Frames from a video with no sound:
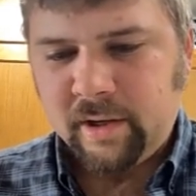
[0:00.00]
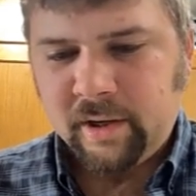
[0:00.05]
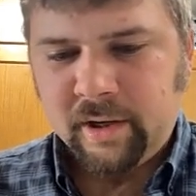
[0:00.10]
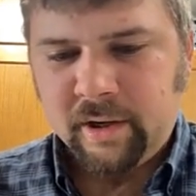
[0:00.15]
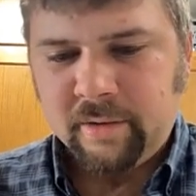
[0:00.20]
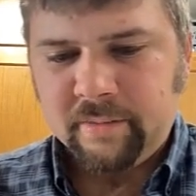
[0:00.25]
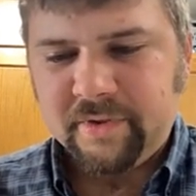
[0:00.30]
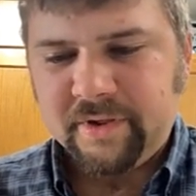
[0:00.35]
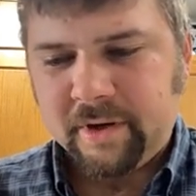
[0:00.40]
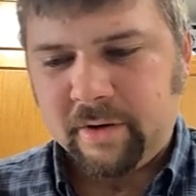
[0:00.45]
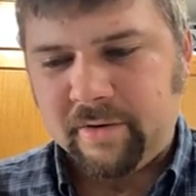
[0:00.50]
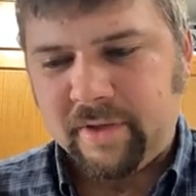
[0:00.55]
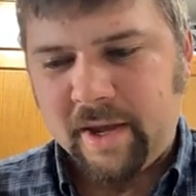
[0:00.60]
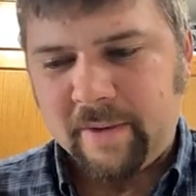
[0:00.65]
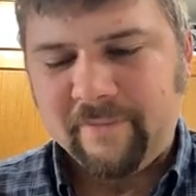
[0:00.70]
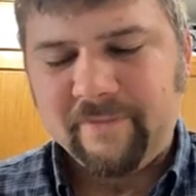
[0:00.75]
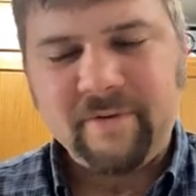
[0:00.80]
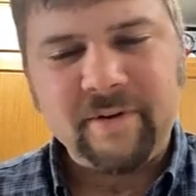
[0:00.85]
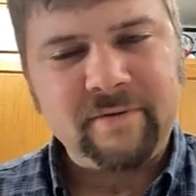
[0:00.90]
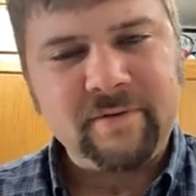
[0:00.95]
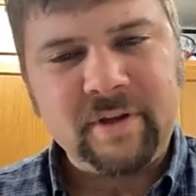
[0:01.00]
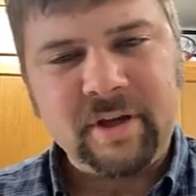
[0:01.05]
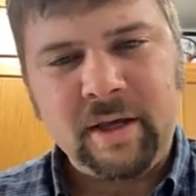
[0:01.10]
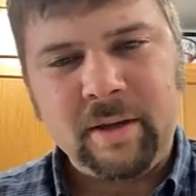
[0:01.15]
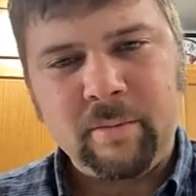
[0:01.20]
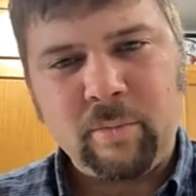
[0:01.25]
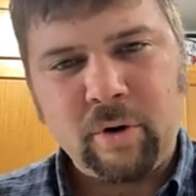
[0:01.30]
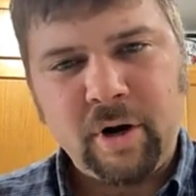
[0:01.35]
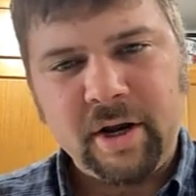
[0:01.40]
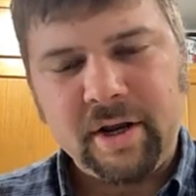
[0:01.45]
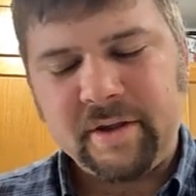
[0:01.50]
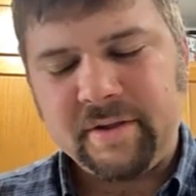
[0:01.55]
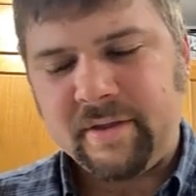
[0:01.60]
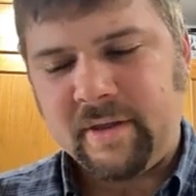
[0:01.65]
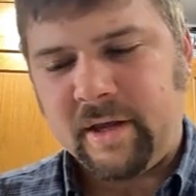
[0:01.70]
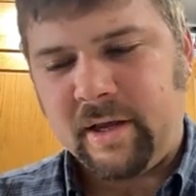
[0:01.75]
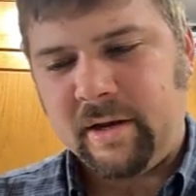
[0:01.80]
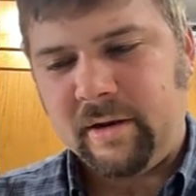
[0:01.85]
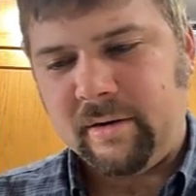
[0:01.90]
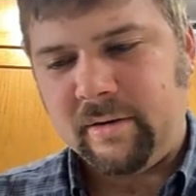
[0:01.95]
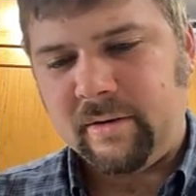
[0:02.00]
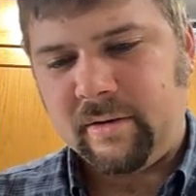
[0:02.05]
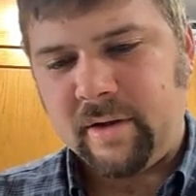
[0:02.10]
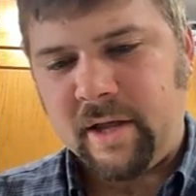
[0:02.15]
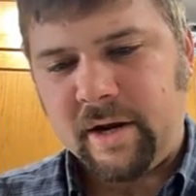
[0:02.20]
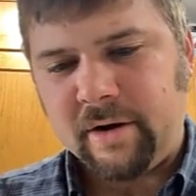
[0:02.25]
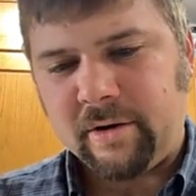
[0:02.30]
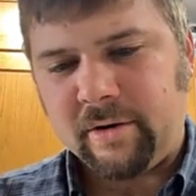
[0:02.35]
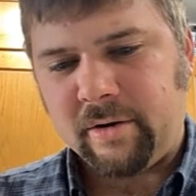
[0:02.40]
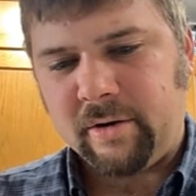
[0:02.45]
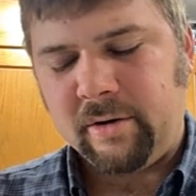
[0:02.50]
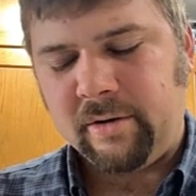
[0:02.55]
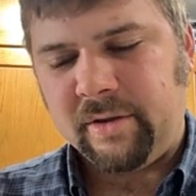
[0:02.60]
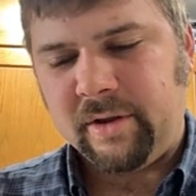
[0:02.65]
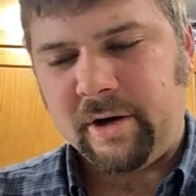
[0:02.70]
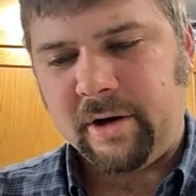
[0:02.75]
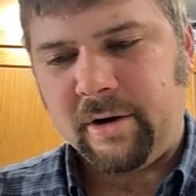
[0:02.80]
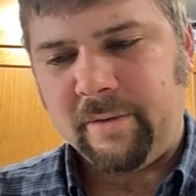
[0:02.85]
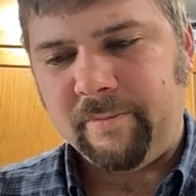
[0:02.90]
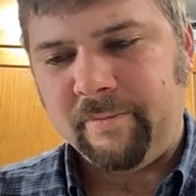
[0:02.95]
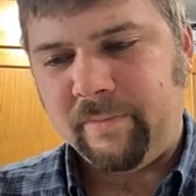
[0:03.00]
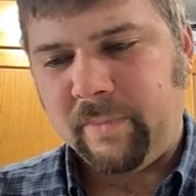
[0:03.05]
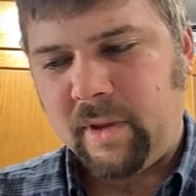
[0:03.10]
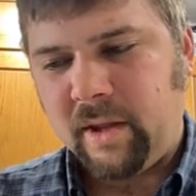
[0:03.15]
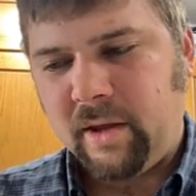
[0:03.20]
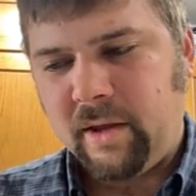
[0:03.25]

um, serotype 15 breaks that that occurred there.